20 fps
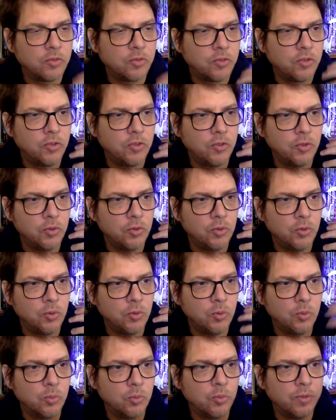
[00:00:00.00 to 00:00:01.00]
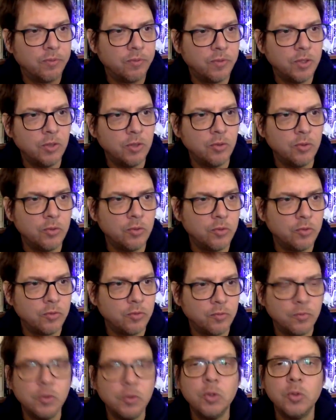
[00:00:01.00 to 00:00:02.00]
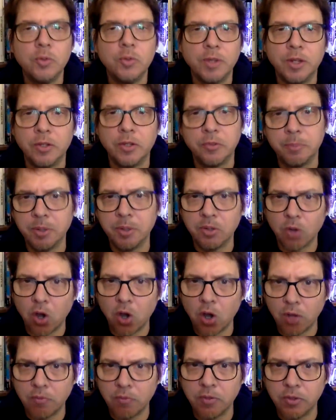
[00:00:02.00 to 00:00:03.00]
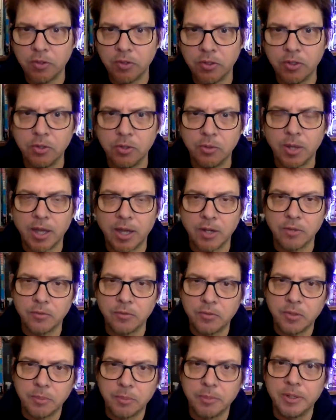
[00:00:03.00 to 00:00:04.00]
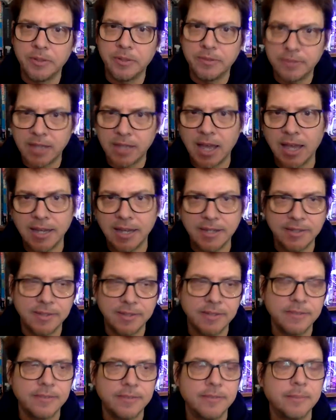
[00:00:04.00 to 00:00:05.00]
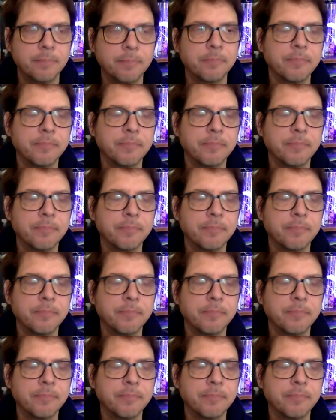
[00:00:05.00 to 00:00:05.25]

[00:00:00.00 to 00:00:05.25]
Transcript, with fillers: to refuse food that has been offered to you out of somebody's kindness.